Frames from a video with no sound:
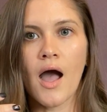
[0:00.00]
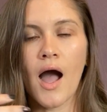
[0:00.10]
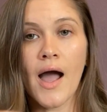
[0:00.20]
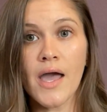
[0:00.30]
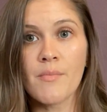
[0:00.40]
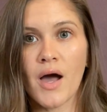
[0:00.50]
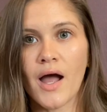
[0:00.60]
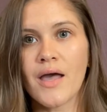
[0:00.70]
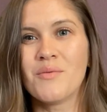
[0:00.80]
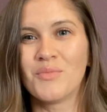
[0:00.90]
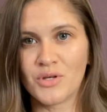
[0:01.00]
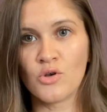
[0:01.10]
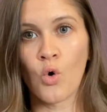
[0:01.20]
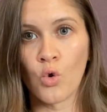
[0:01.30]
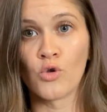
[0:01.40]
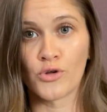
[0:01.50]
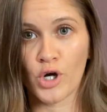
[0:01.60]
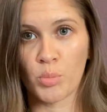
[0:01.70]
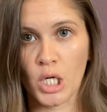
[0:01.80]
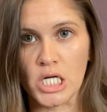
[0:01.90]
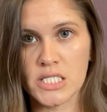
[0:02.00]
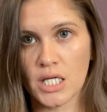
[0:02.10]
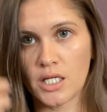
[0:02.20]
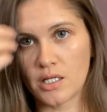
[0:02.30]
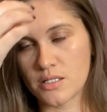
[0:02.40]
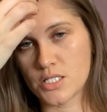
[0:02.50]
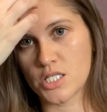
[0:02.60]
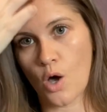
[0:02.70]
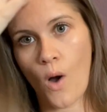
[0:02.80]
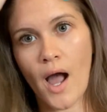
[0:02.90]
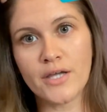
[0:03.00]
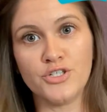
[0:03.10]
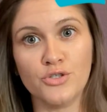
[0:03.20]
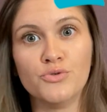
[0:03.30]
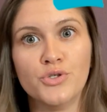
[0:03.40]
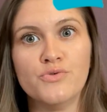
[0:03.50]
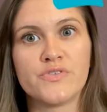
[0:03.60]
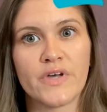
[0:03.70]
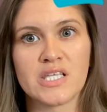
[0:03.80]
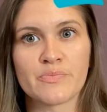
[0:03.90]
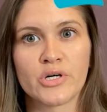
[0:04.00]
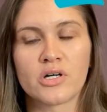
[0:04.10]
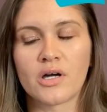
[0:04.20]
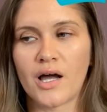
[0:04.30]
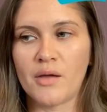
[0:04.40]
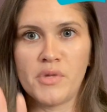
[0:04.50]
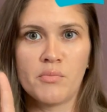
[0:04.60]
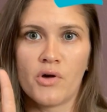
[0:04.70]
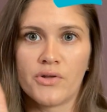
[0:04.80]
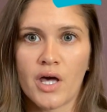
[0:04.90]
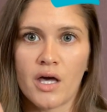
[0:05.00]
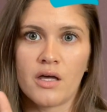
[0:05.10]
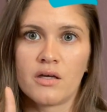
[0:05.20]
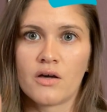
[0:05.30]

I am an older person, so I do use Facebook. I meme all day,